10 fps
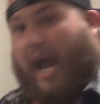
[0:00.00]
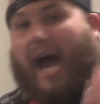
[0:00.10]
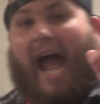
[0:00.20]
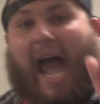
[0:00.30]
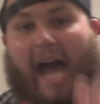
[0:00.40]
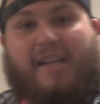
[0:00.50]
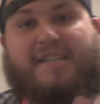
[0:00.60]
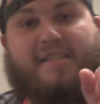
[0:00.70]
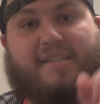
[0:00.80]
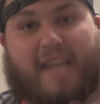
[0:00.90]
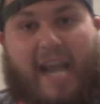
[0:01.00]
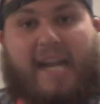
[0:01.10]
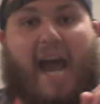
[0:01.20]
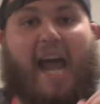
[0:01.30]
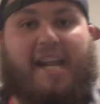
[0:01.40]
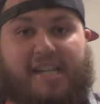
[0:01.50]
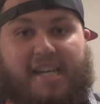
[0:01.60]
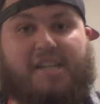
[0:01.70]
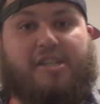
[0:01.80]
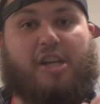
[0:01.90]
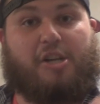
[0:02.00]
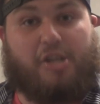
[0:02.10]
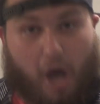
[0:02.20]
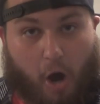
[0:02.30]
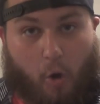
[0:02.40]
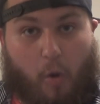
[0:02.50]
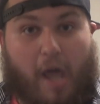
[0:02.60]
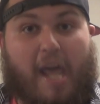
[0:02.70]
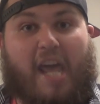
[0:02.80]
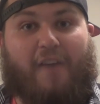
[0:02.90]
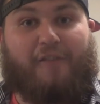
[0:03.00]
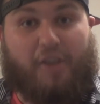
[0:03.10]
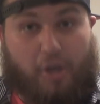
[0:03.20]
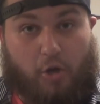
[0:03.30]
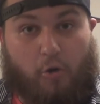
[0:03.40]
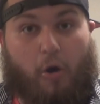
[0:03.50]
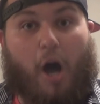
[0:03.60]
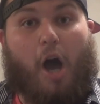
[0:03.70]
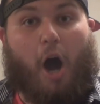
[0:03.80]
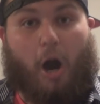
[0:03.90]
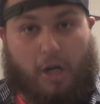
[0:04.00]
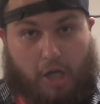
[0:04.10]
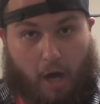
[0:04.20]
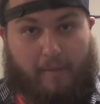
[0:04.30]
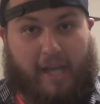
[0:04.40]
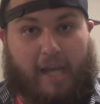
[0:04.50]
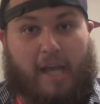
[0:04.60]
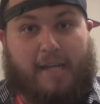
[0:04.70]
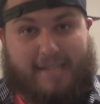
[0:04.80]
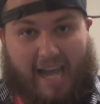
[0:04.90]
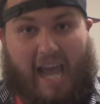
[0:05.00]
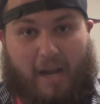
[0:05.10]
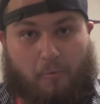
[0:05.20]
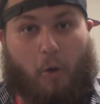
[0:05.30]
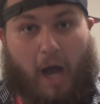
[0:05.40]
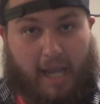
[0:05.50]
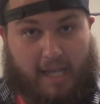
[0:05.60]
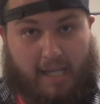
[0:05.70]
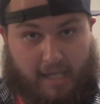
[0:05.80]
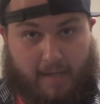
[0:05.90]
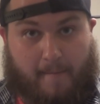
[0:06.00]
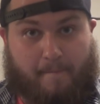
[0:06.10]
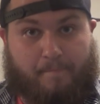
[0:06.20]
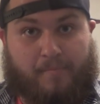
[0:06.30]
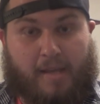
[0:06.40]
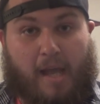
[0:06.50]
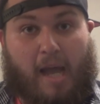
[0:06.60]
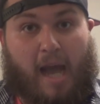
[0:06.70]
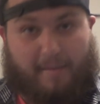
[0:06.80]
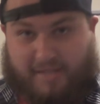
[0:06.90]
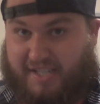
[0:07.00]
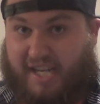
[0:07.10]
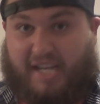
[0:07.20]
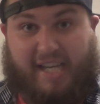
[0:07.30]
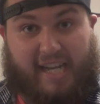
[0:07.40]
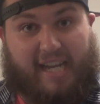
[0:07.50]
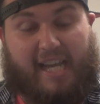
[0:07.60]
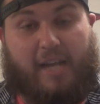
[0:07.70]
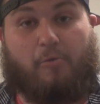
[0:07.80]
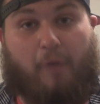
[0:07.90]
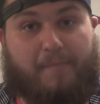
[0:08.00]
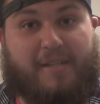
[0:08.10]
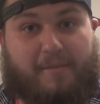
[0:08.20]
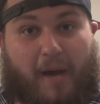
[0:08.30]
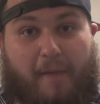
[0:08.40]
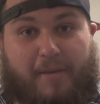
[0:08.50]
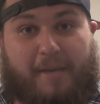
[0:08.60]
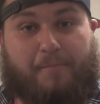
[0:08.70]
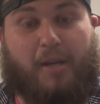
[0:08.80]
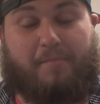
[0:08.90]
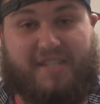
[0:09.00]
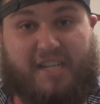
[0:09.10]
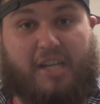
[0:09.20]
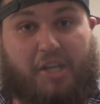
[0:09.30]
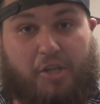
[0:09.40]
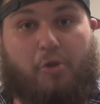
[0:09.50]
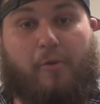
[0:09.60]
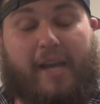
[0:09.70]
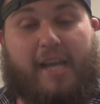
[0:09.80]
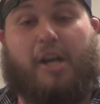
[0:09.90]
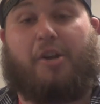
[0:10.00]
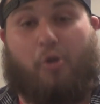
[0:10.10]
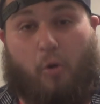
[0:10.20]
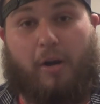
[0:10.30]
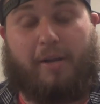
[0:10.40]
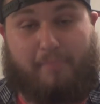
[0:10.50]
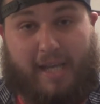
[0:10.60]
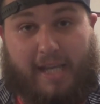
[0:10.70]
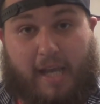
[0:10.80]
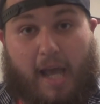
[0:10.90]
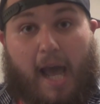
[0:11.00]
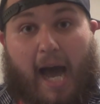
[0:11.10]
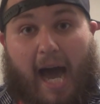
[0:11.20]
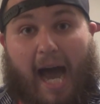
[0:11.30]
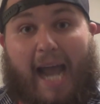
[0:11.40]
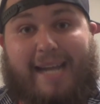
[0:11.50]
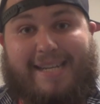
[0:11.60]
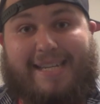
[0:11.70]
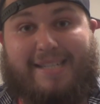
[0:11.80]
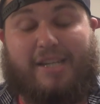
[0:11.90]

you. Alex Zane, I need to know if you are coming to NYE. I'm sick of getting interrupted by people. I'm sick of you ignoring me. I need